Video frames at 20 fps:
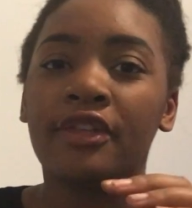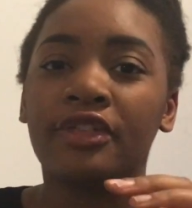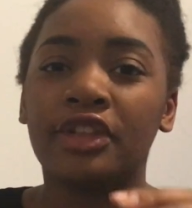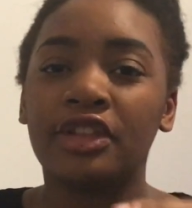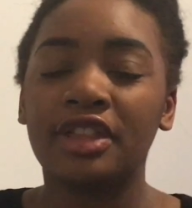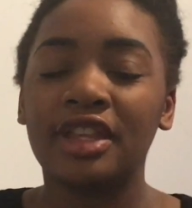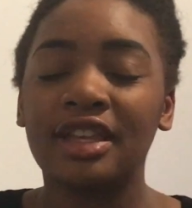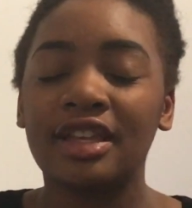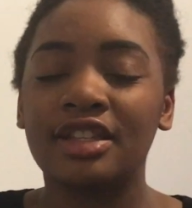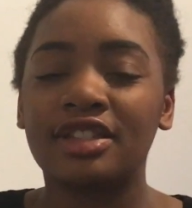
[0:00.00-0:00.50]
The
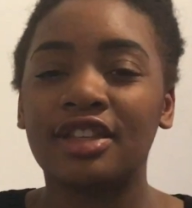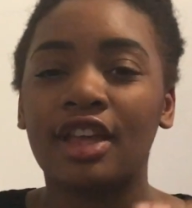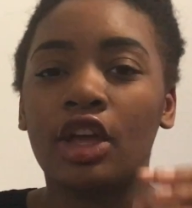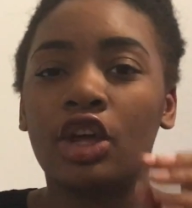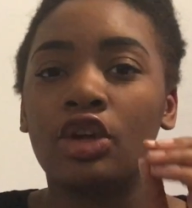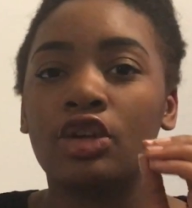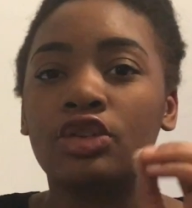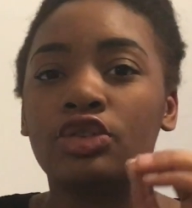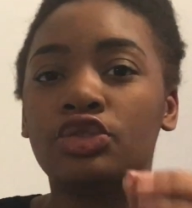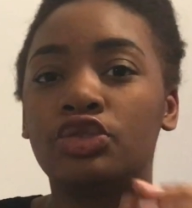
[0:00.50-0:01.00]
thing is,
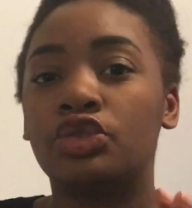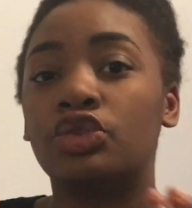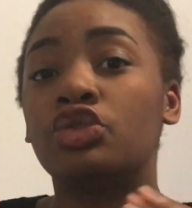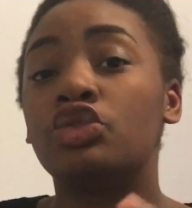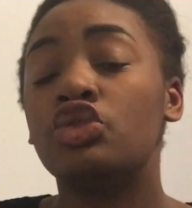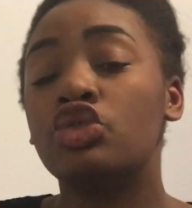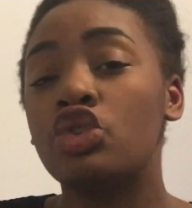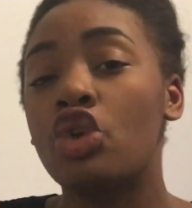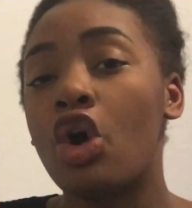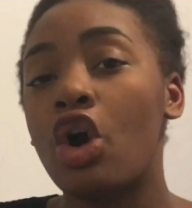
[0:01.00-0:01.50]
do
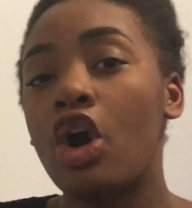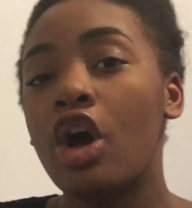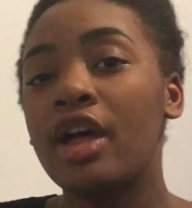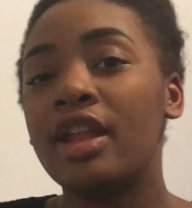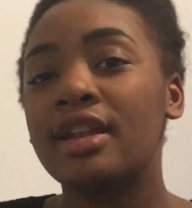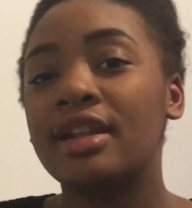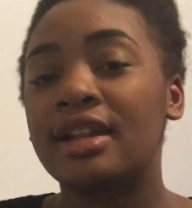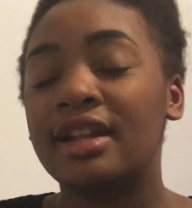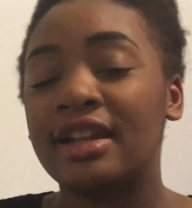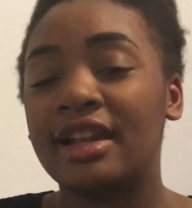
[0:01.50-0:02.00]
not
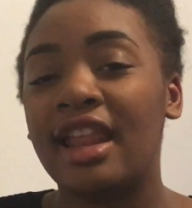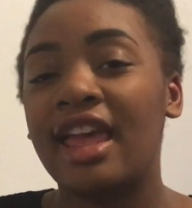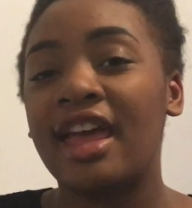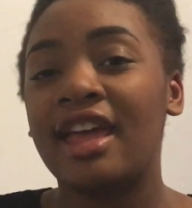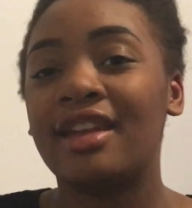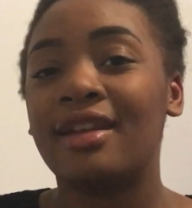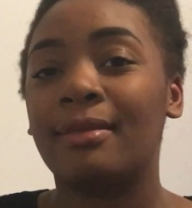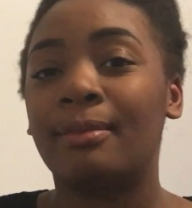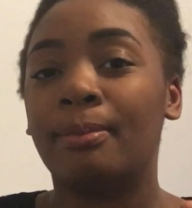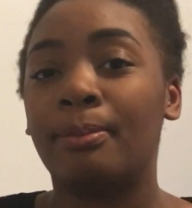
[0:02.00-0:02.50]

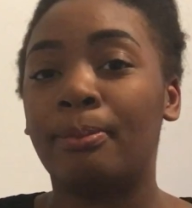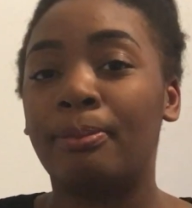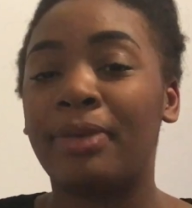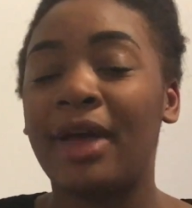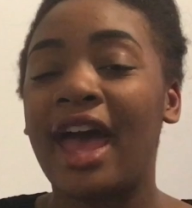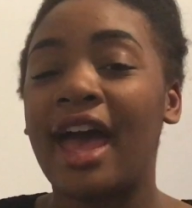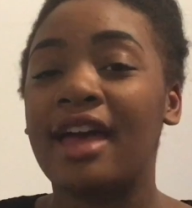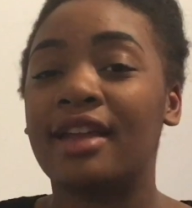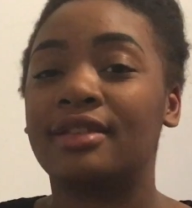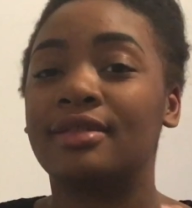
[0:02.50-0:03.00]
let
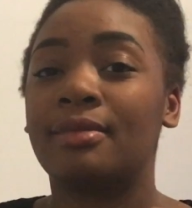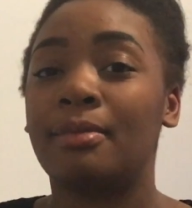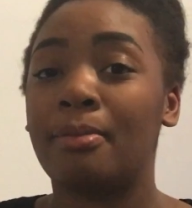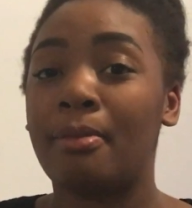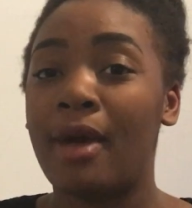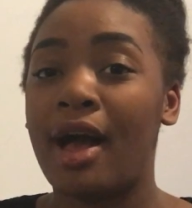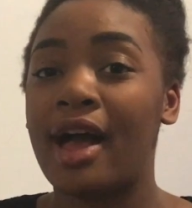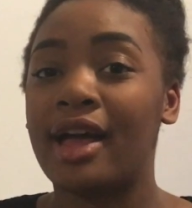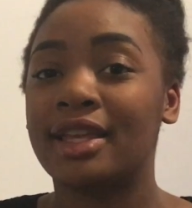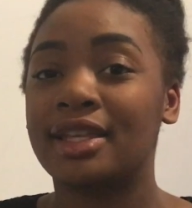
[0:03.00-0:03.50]
bad
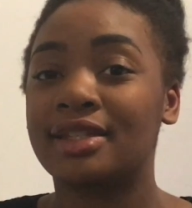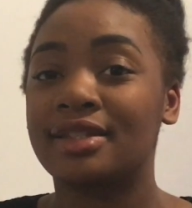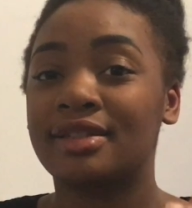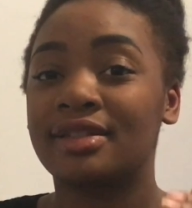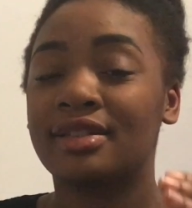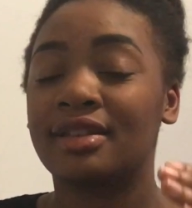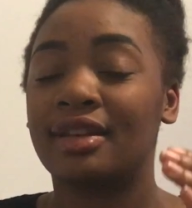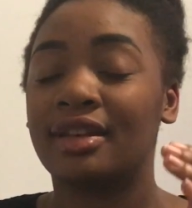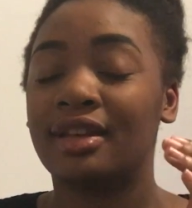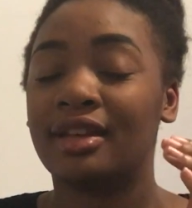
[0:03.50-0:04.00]

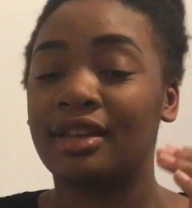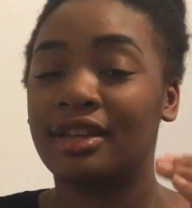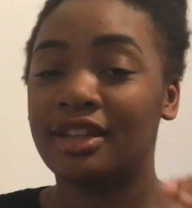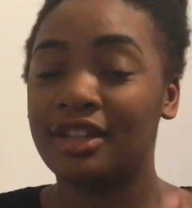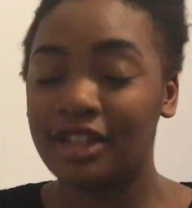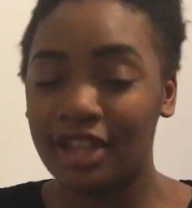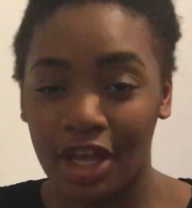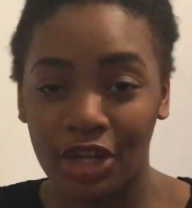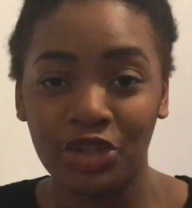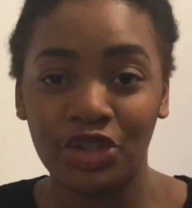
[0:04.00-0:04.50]
marks
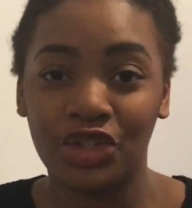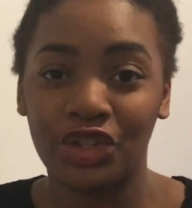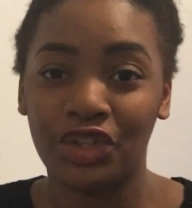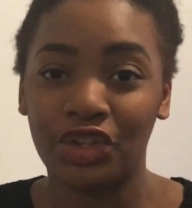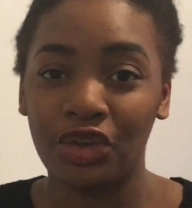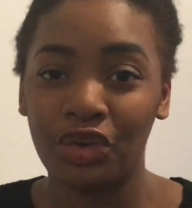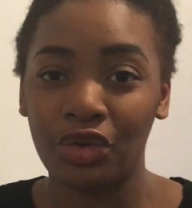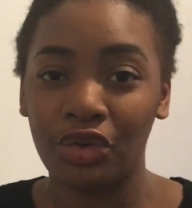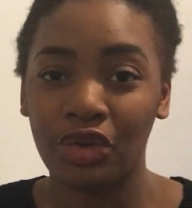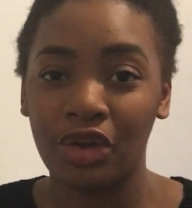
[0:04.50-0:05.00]
get to
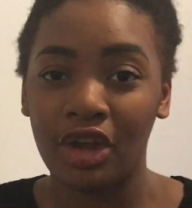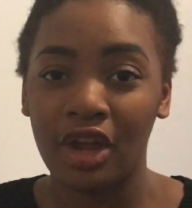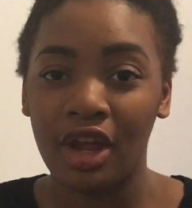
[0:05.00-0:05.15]
you.